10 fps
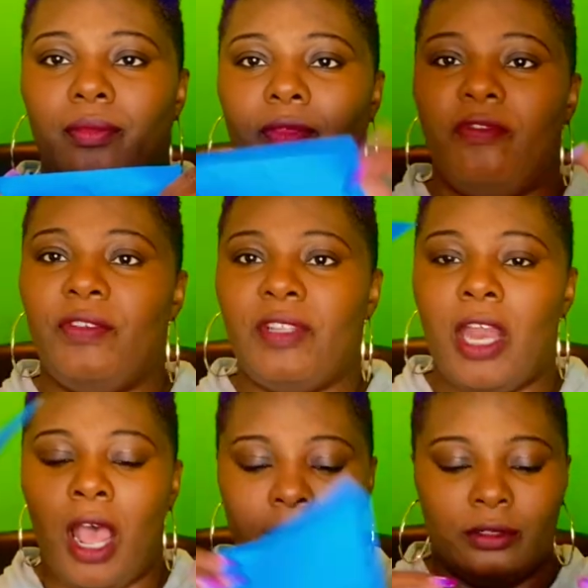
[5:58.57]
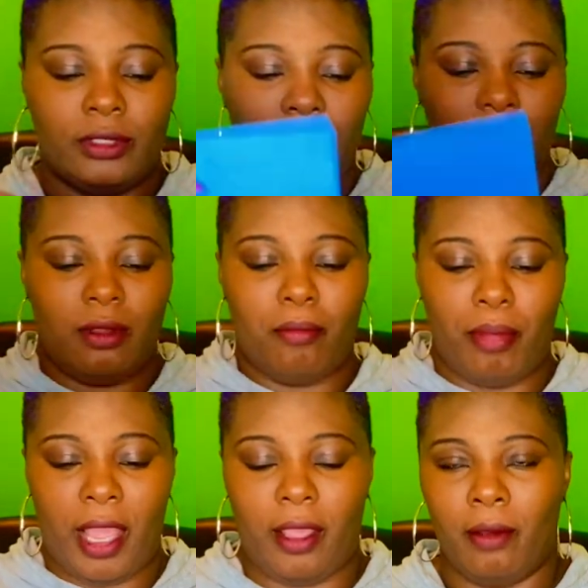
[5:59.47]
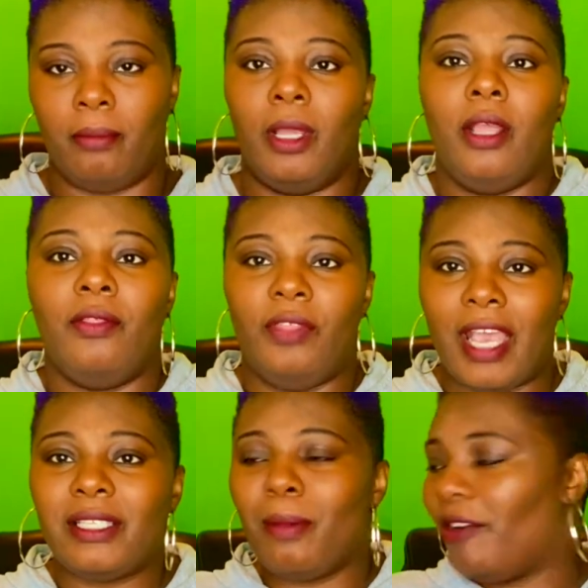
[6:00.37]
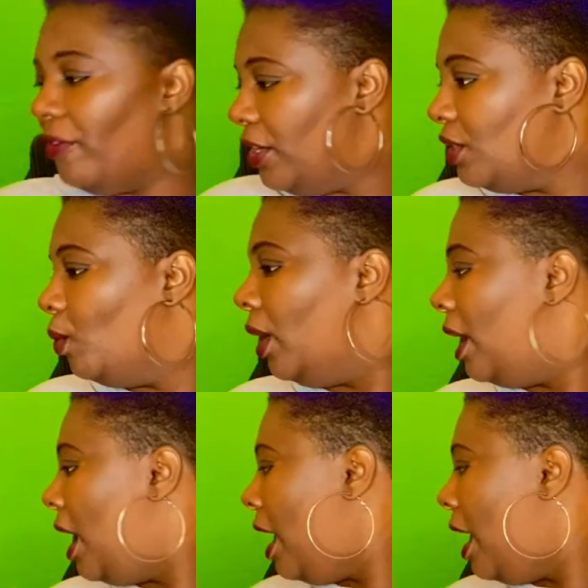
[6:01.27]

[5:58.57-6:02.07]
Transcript: fifty dollars. Bam. That's my first one.